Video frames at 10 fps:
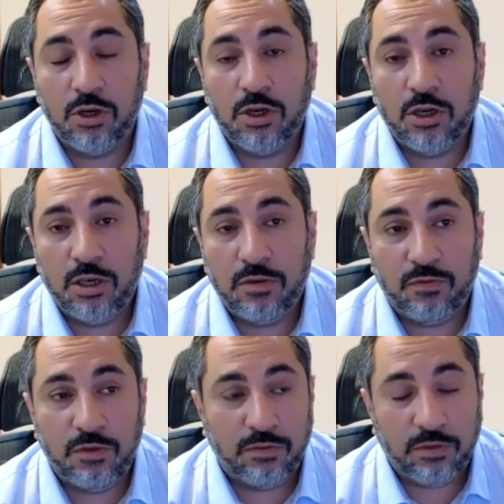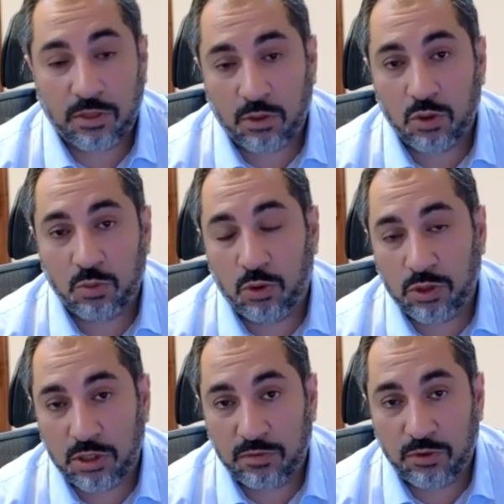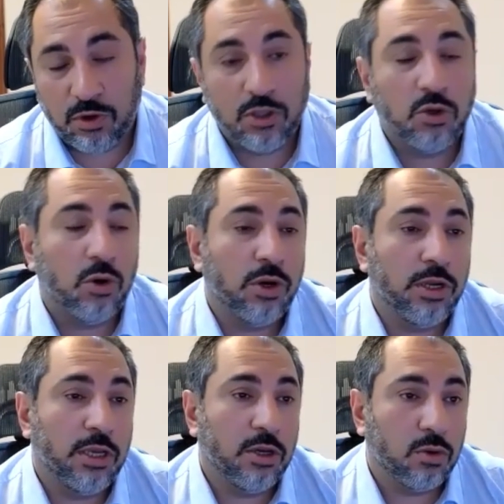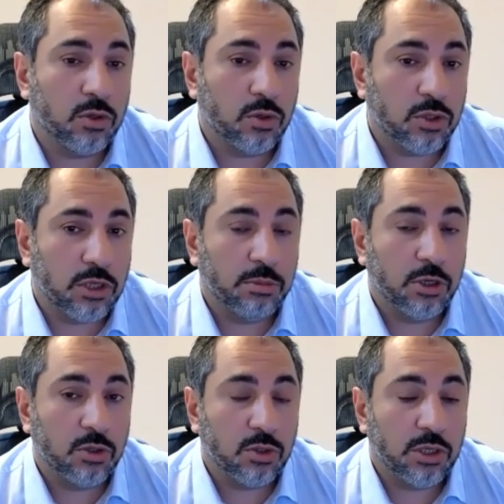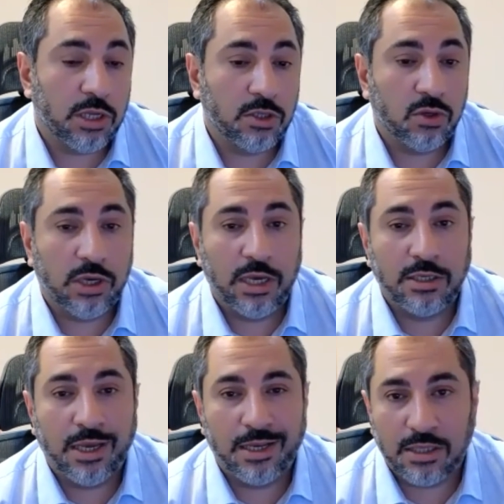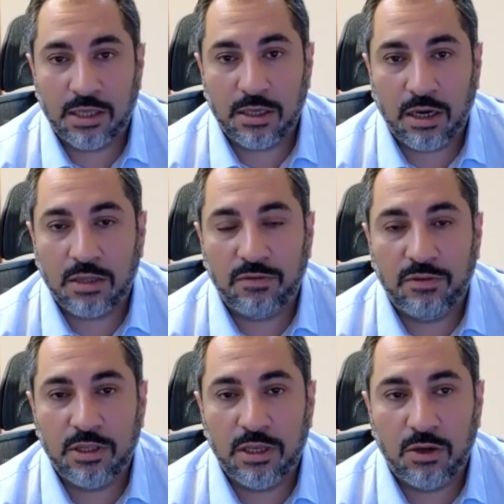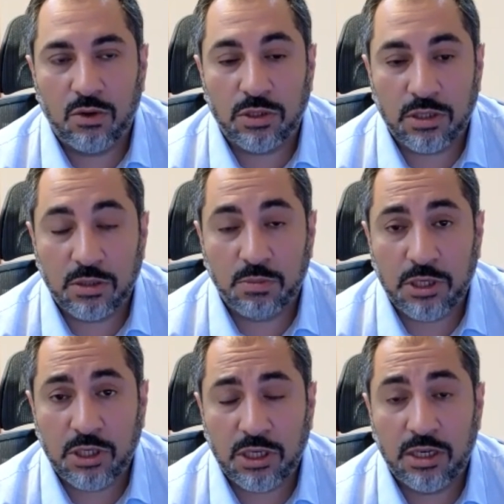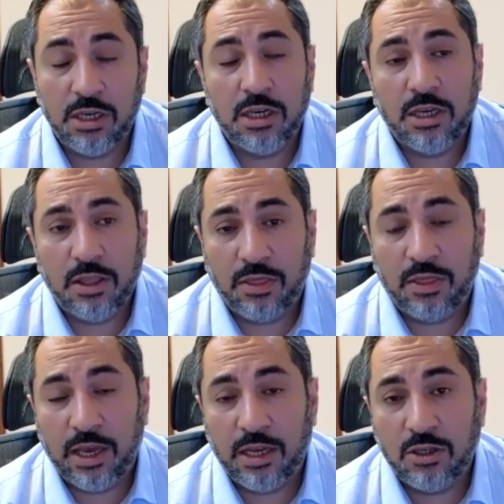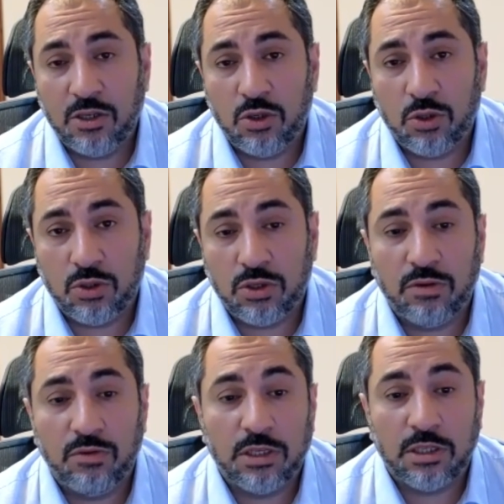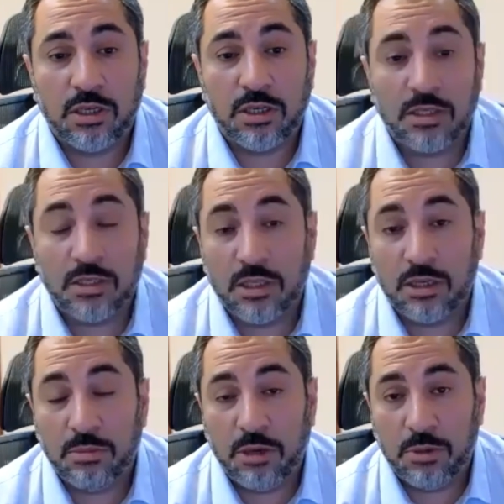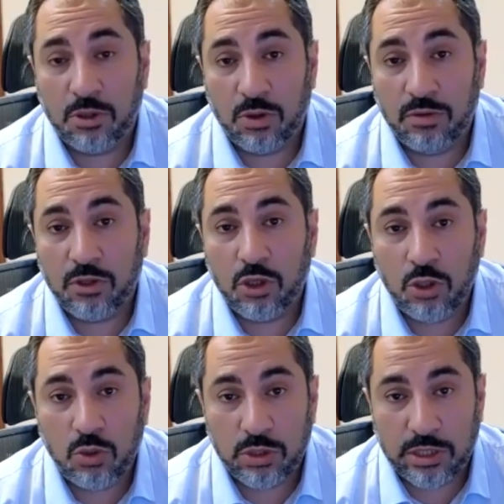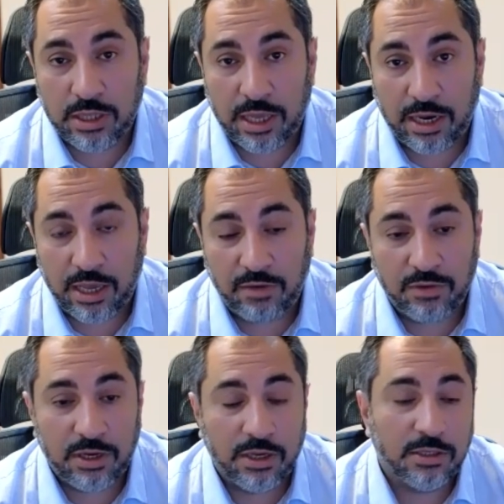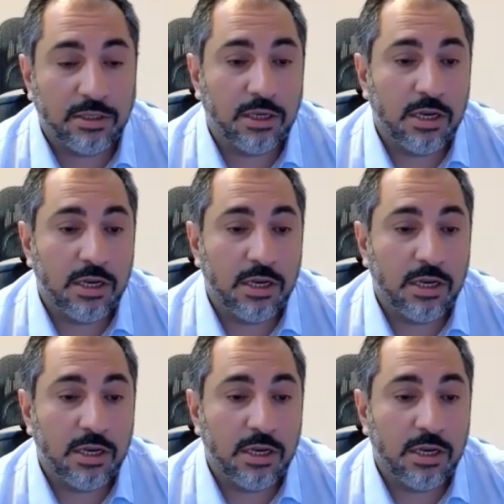if the third person, if your attorney or somebody who's looking at your case has that gut feeling or suspicion, then you should seriously consider maybe not even using that evidence,